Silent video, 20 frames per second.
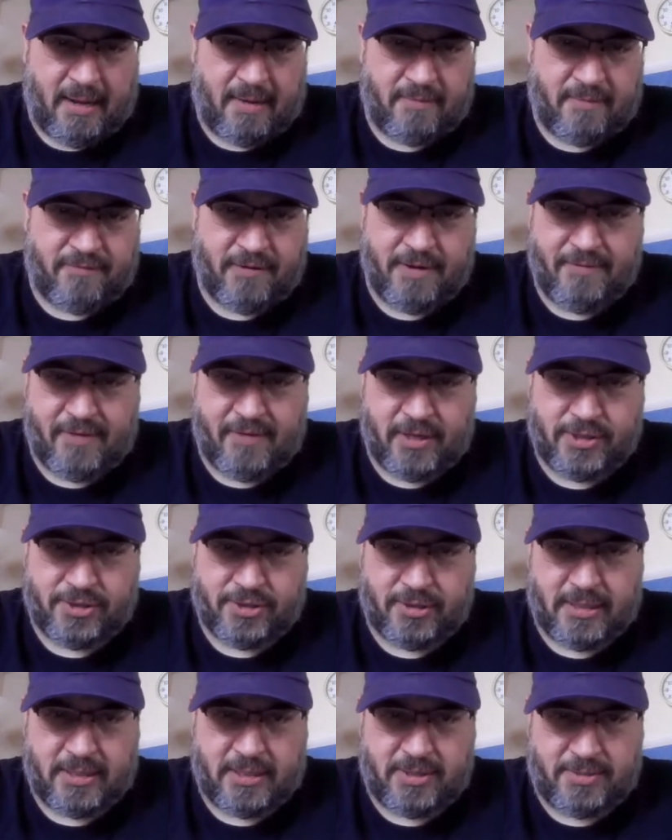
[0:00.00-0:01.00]
free
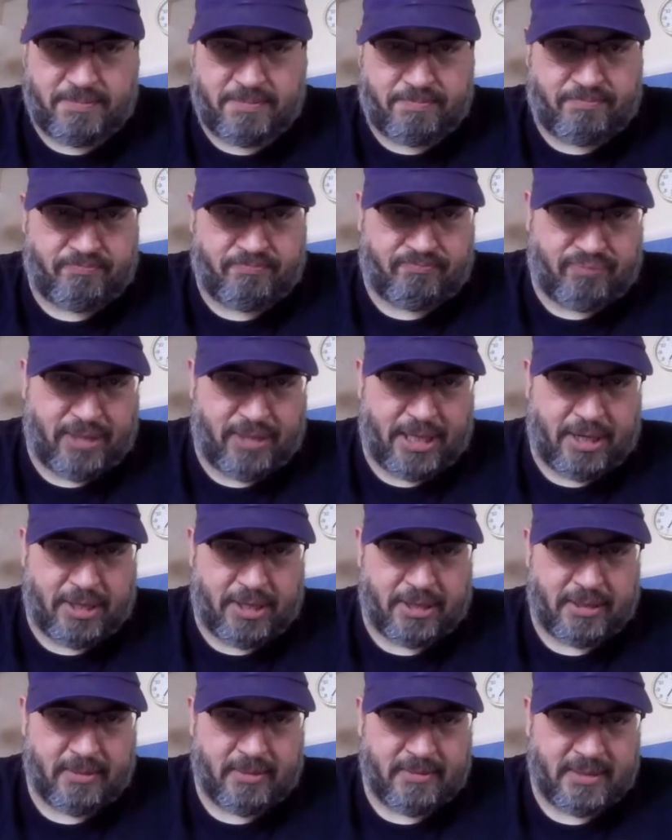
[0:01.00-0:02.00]
version is pretty
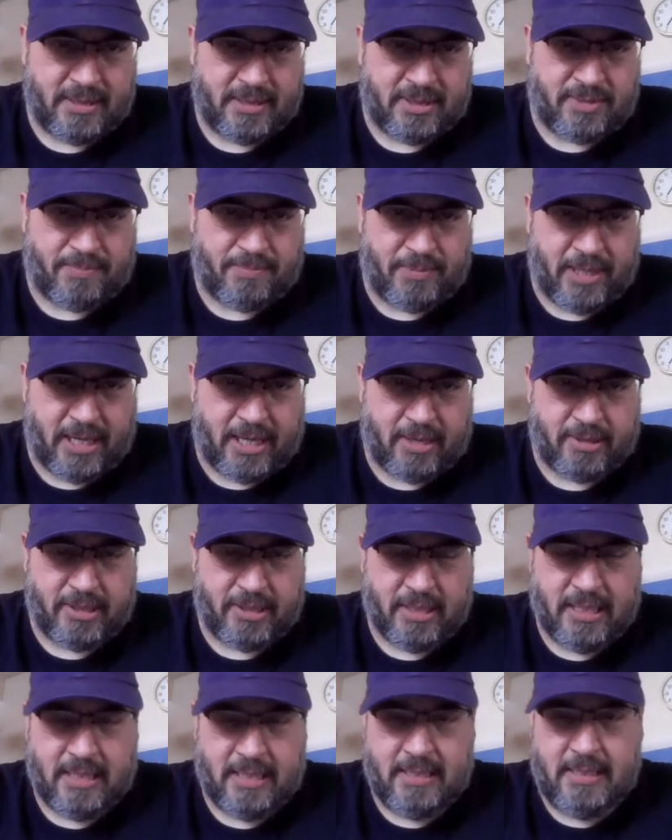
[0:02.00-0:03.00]
good. It's pretty good.
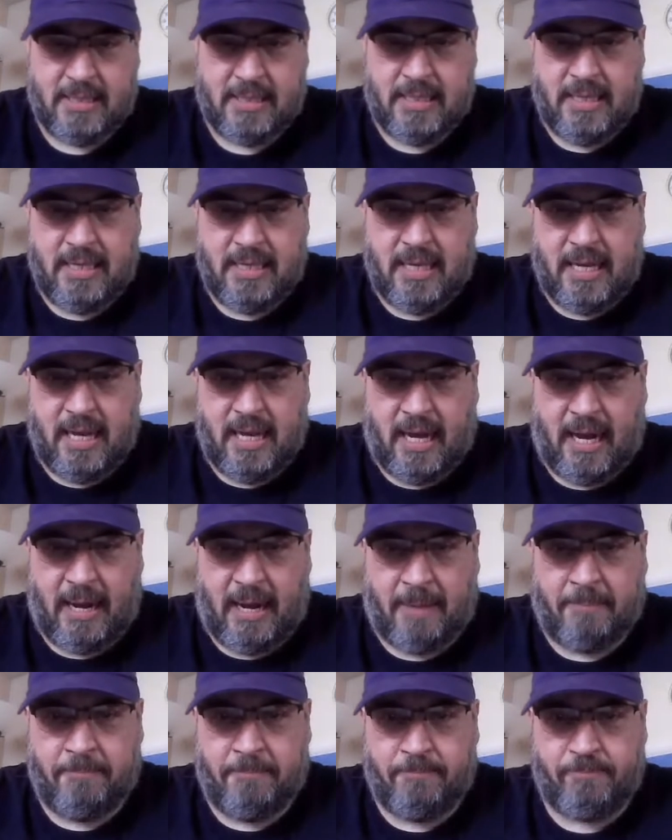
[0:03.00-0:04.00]

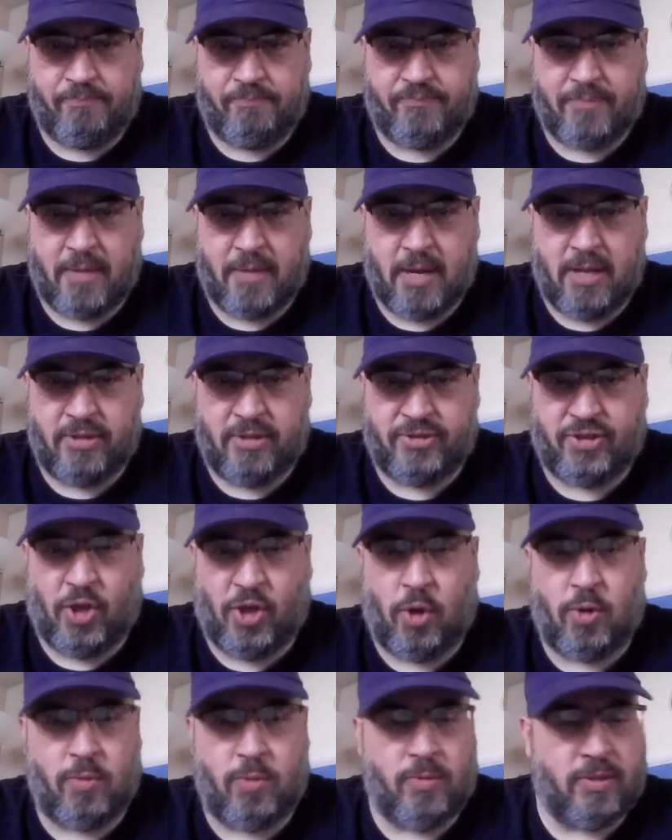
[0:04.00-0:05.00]
Um,
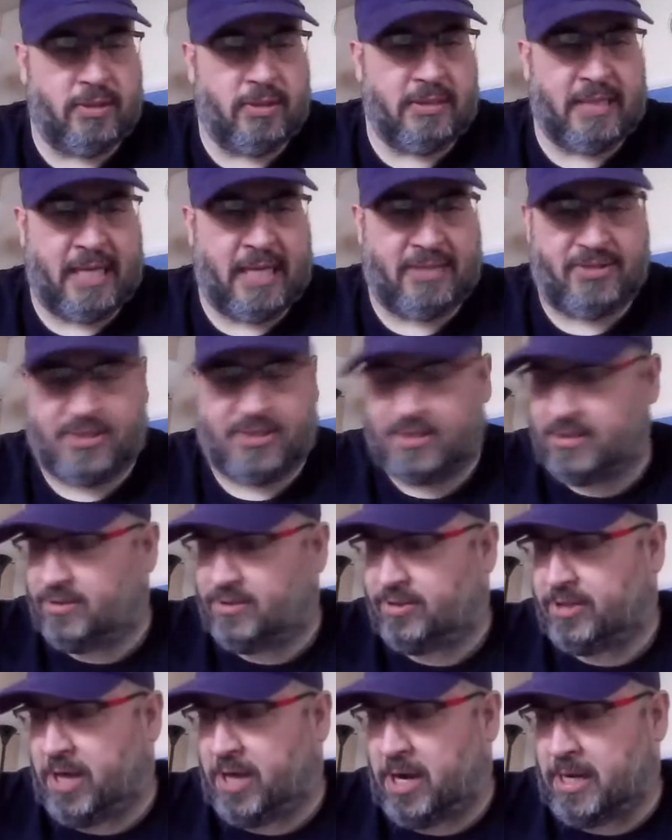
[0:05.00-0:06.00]
so let's
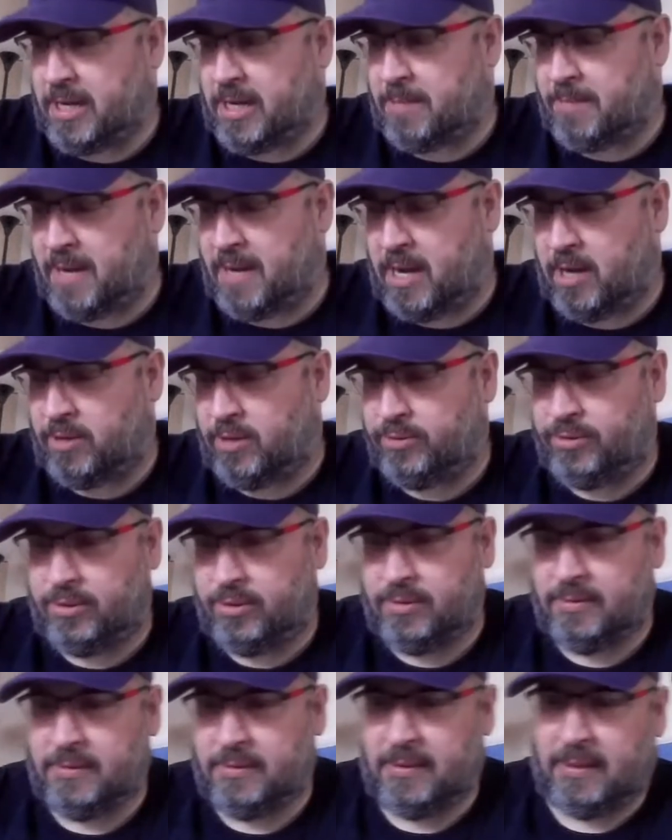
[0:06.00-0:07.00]
talk about
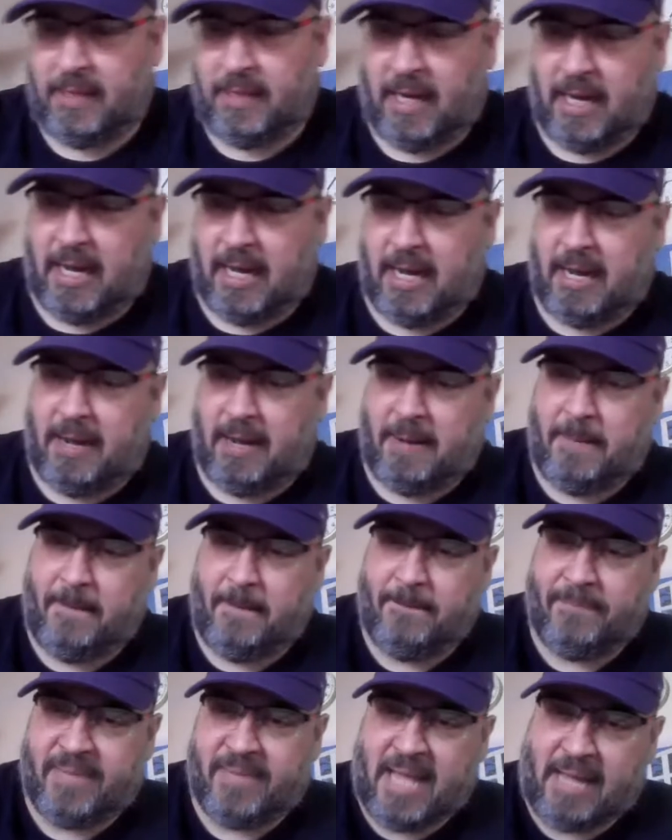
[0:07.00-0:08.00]

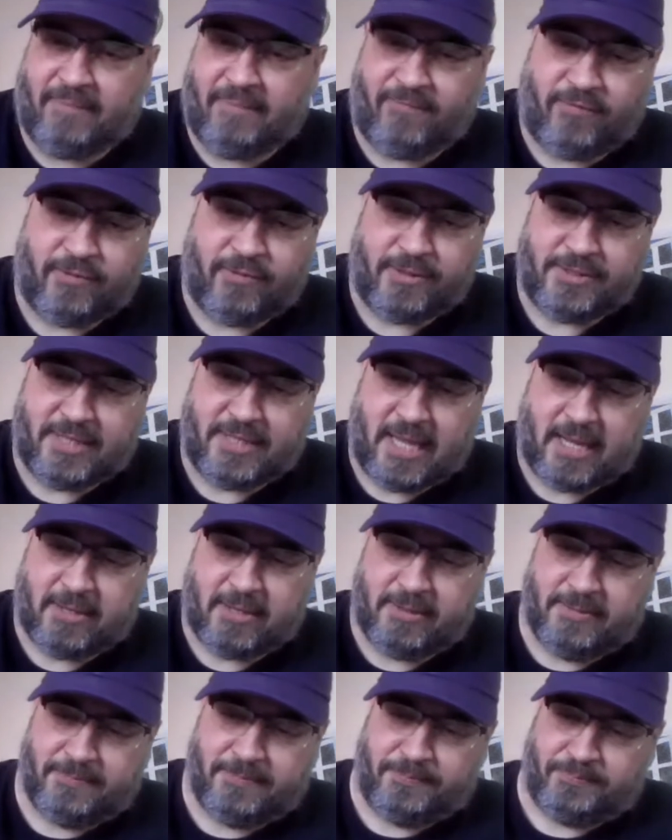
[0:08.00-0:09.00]
that for a second.